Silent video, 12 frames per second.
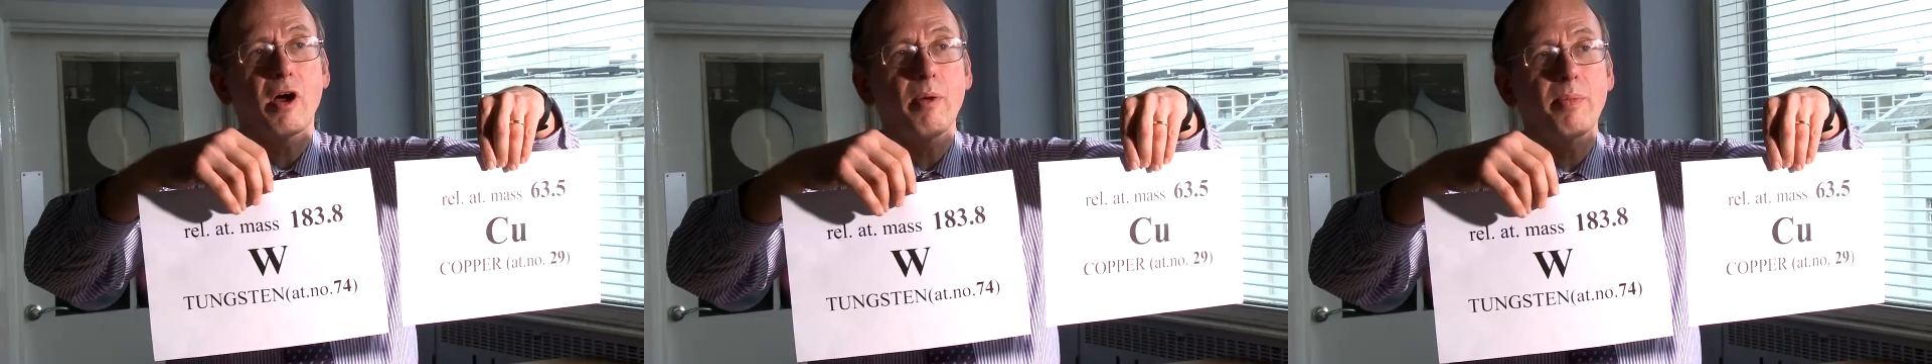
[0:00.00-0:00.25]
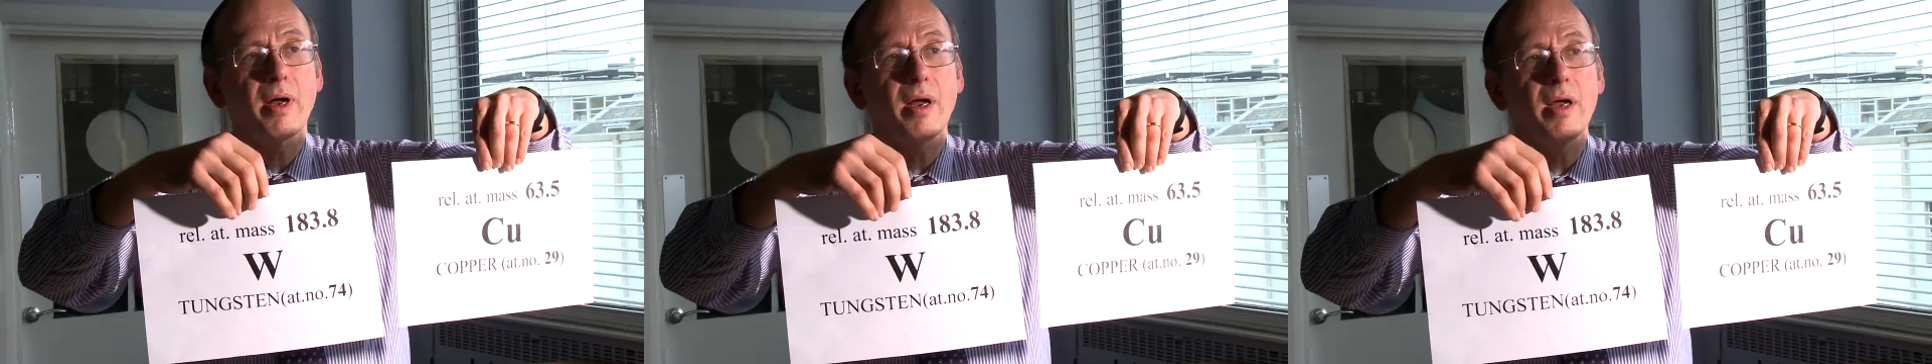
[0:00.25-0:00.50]

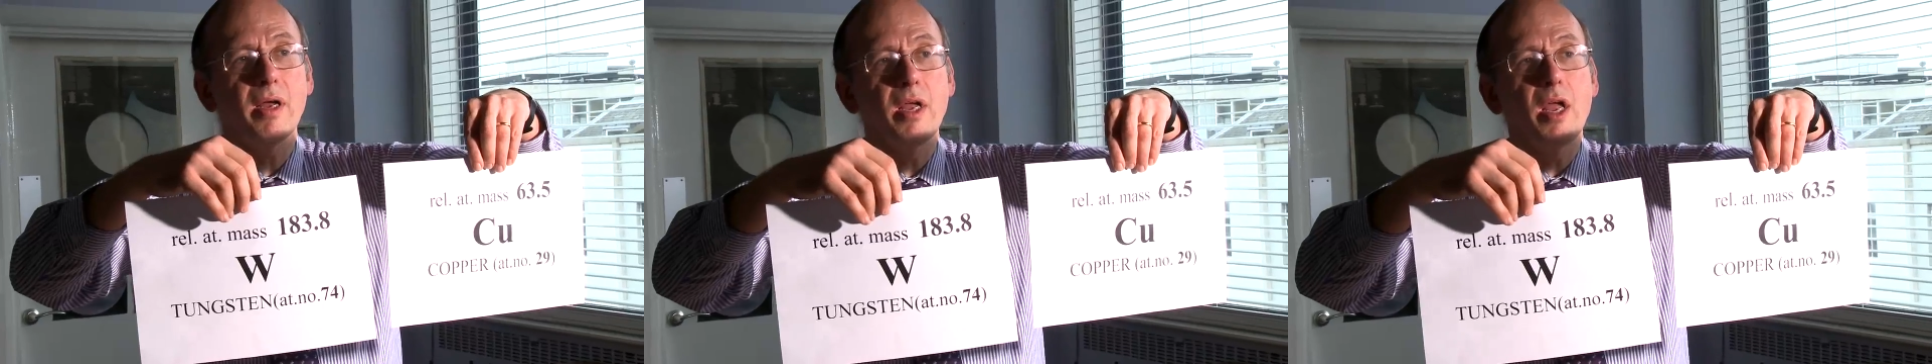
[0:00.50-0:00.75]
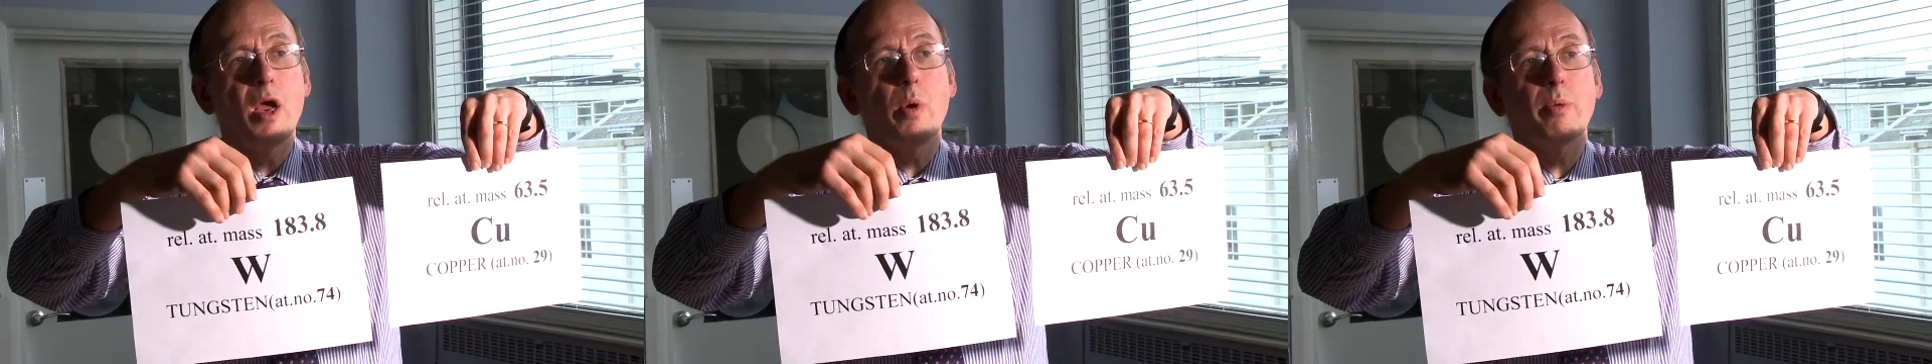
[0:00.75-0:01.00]
copper,
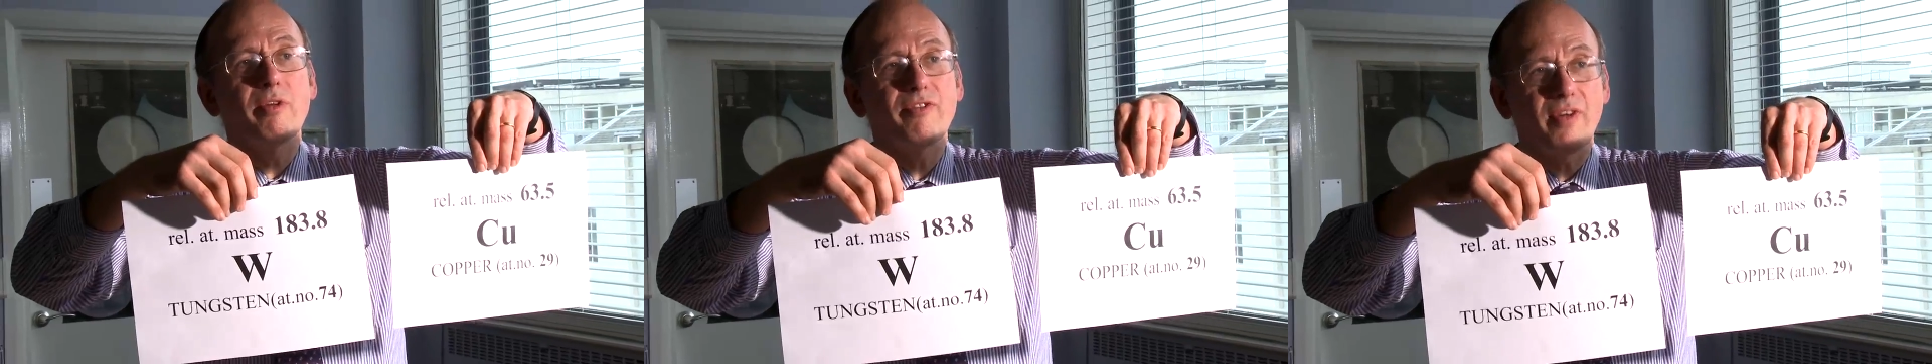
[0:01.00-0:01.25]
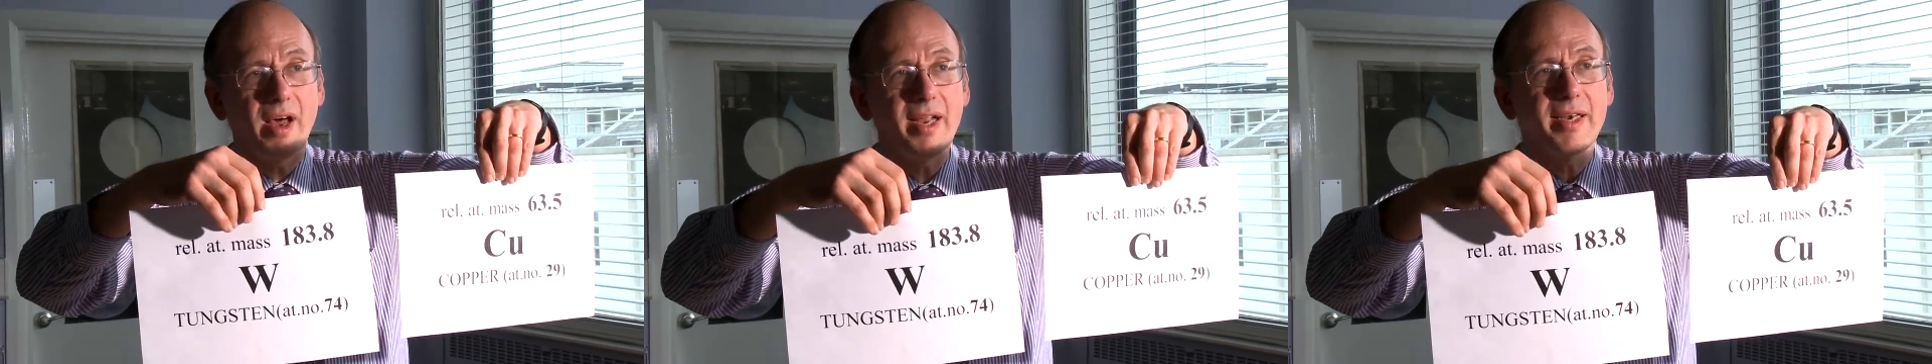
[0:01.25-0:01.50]
we will
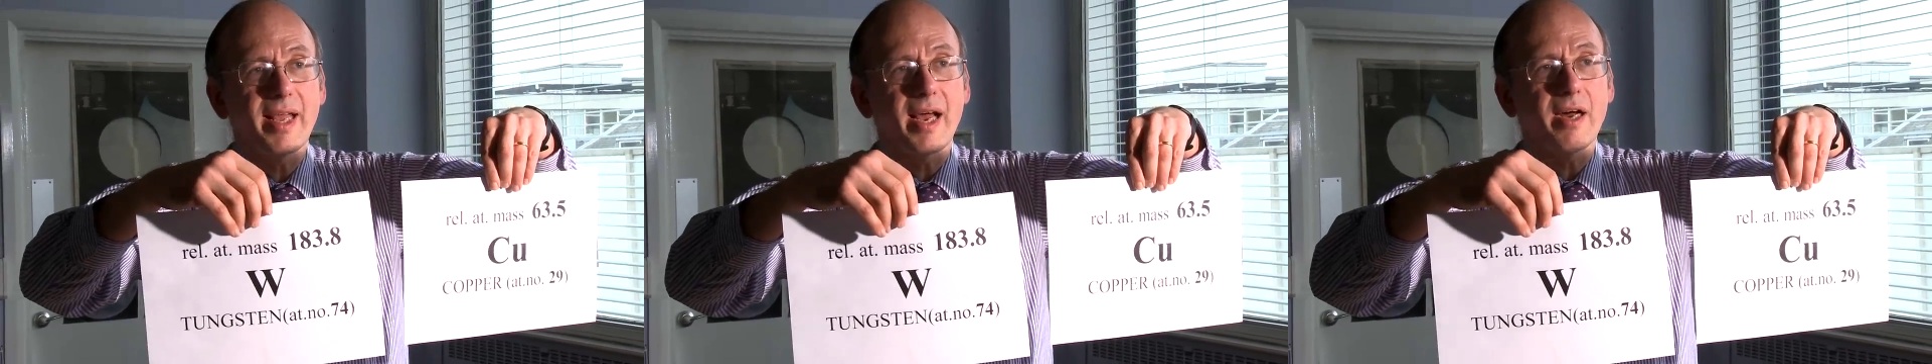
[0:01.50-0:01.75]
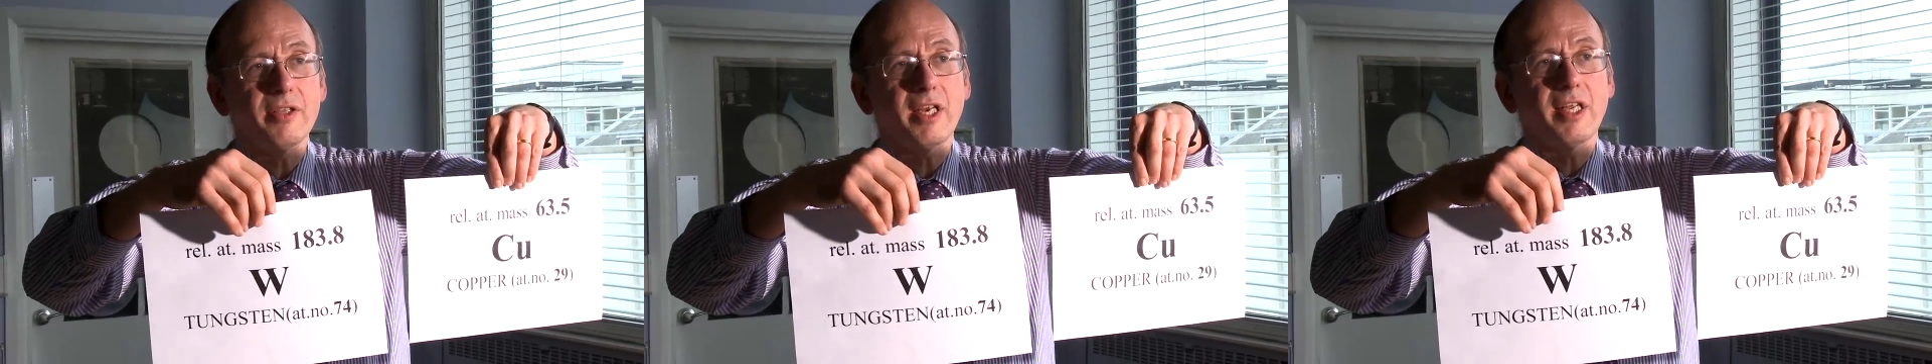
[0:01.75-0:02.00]
find
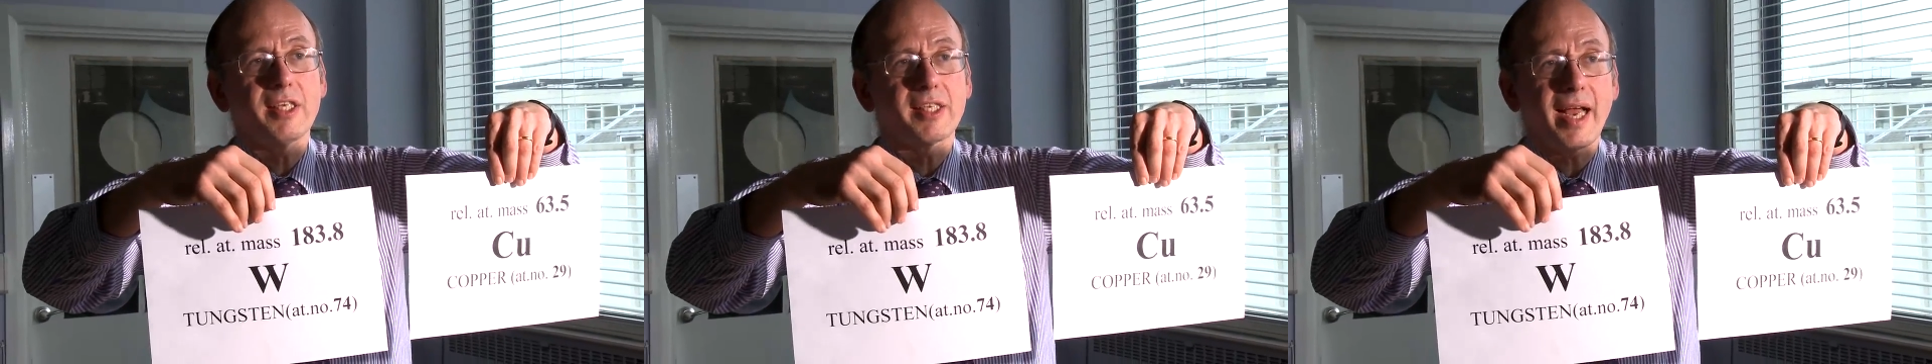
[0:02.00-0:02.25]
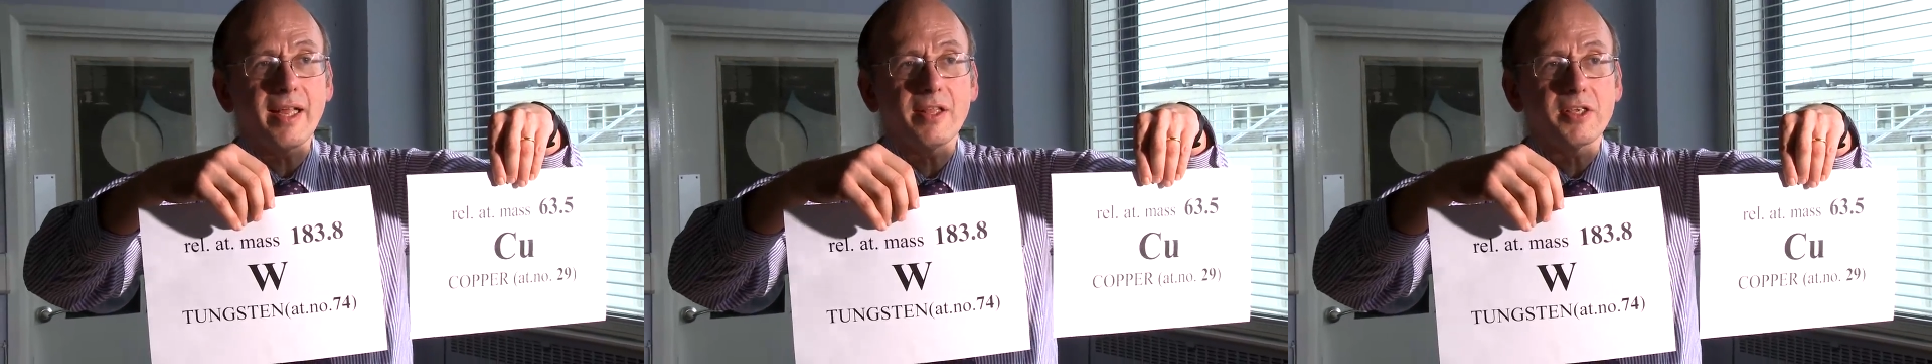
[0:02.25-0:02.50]
out in
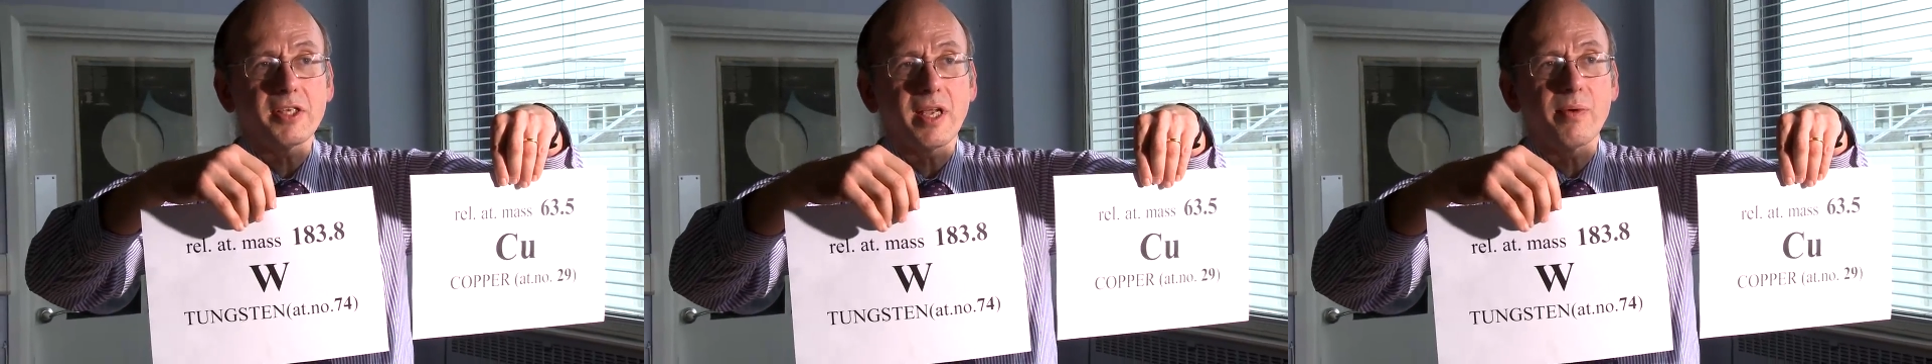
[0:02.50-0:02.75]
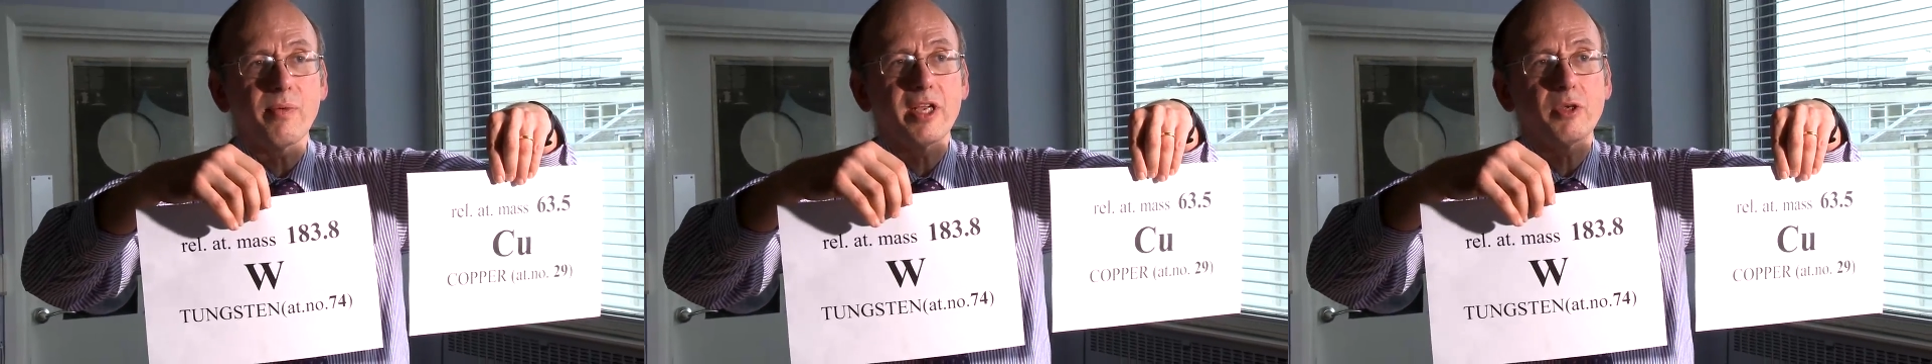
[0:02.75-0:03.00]
exactly the
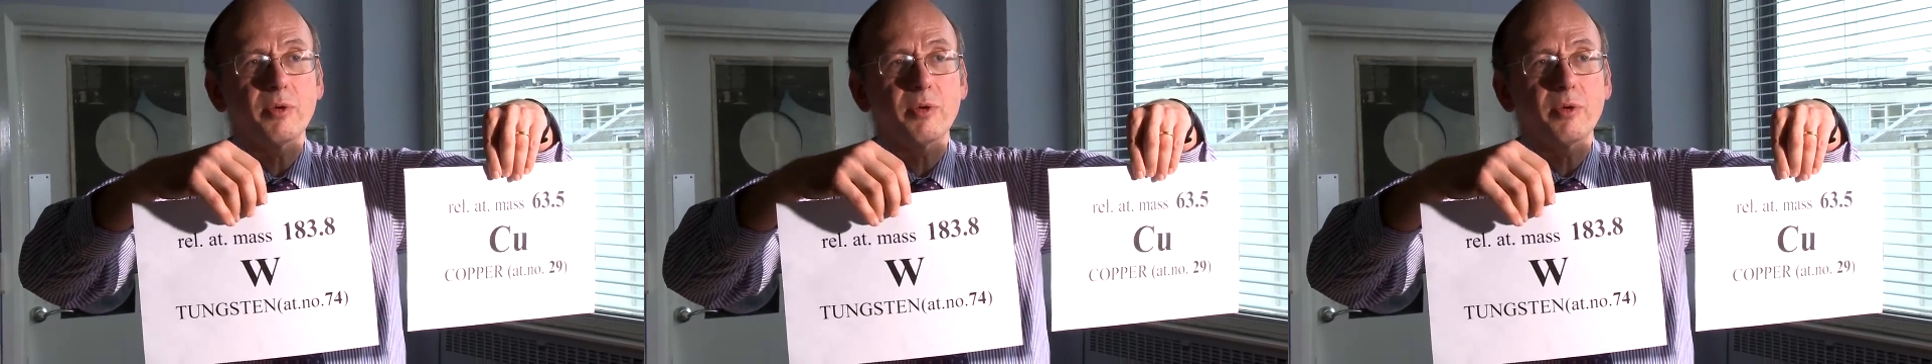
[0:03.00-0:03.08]
same way